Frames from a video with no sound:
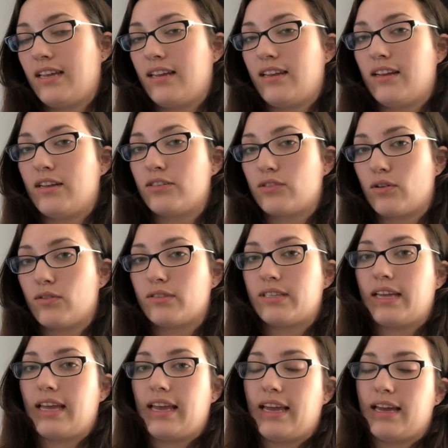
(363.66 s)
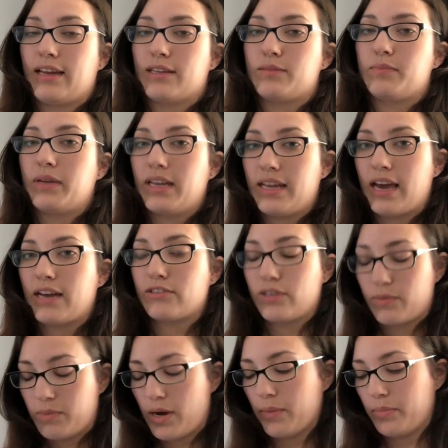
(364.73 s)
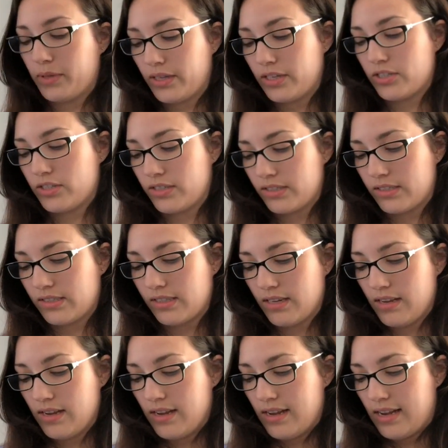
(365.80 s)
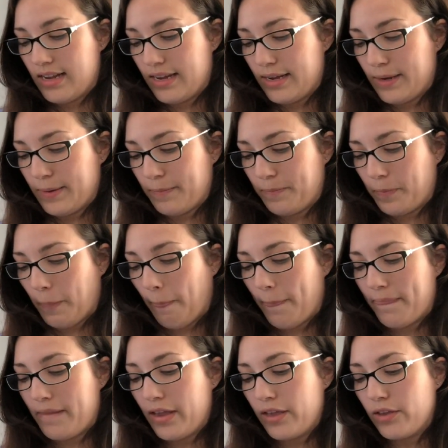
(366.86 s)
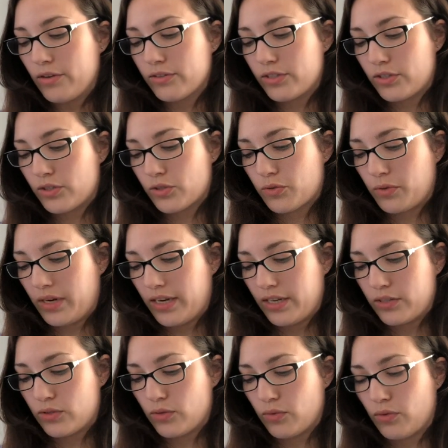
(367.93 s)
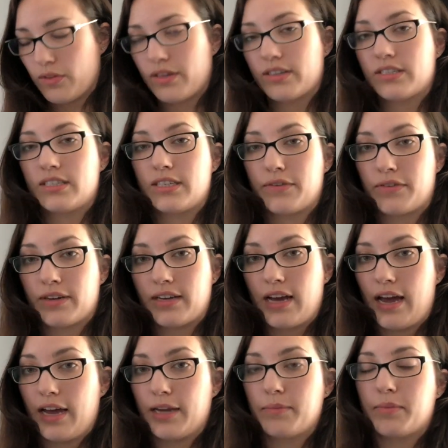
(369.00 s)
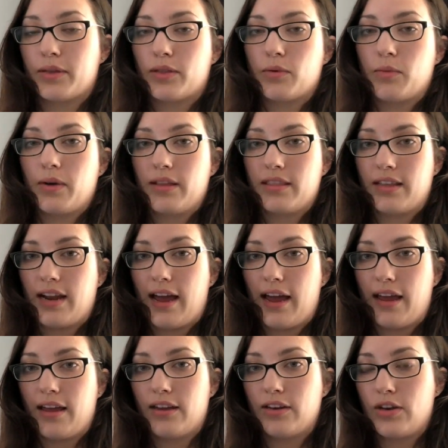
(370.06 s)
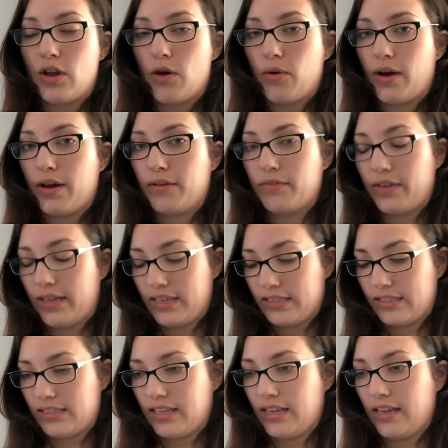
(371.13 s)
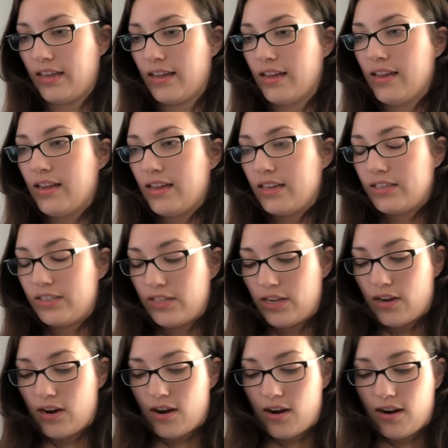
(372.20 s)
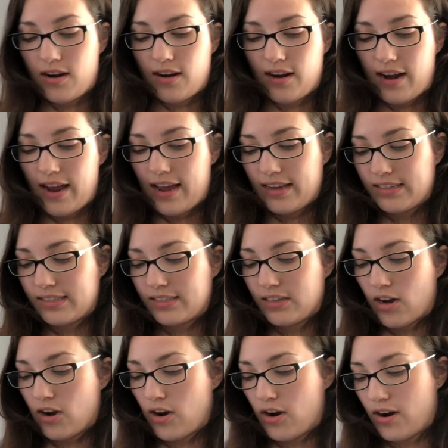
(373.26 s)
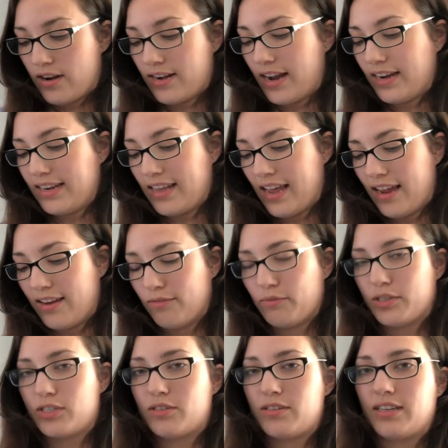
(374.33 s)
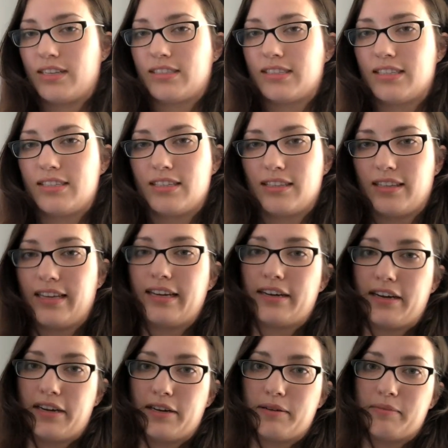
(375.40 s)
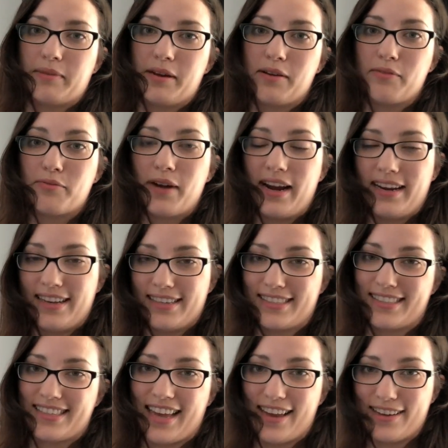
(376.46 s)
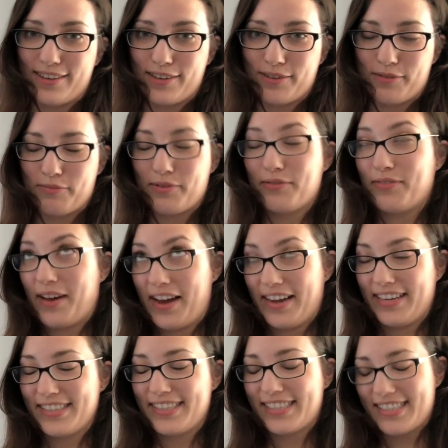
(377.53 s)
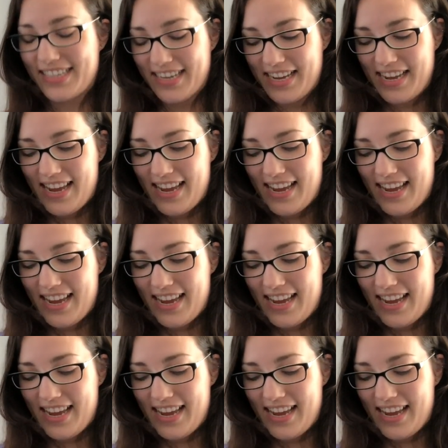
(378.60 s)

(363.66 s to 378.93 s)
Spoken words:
in adult and pediatric populations. They use a screening tool. There's a different kind, but the one that I know of is the DRSR-98, which is the Delirium Rating Scale Revised.